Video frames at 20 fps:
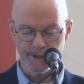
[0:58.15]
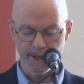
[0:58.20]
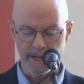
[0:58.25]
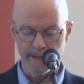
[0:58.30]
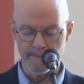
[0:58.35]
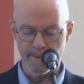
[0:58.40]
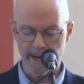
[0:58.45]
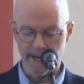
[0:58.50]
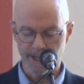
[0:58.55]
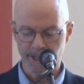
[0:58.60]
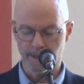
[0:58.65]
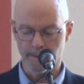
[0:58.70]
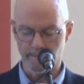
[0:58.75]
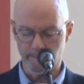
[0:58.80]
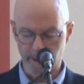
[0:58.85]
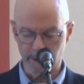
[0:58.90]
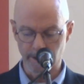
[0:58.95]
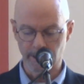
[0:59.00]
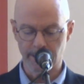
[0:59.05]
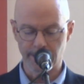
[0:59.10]
and he makes them
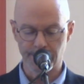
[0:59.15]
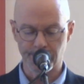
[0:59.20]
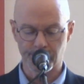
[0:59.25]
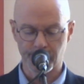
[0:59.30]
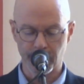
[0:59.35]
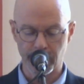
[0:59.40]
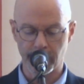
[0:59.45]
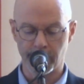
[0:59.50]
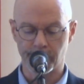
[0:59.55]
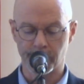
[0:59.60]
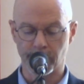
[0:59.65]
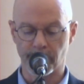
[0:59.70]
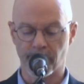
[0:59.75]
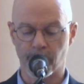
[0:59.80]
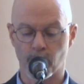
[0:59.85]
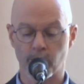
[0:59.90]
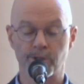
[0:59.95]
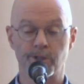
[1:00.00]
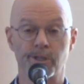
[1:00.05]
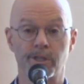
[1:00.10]
build his cities and
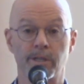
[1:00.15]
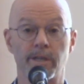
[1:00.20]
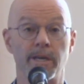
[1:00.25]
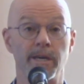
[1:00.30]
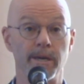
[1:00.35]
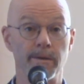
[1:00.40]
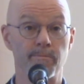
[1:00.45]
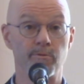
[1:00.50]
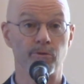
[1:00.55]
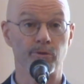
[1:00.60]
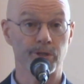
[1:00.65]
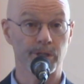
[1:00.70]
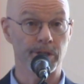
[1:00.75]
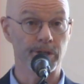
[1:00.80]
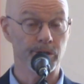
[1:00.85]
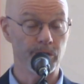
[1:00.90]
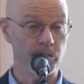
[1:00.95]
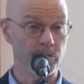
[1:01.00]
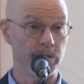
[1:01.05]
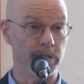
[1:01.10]
forces the Hebrews
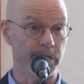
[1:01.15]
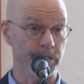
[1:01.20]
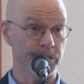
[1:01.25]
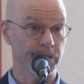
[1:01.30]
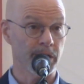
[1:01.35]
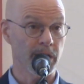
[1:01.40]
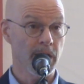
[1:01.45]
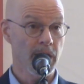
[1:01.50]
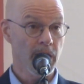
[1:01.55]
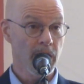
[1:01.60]
to do this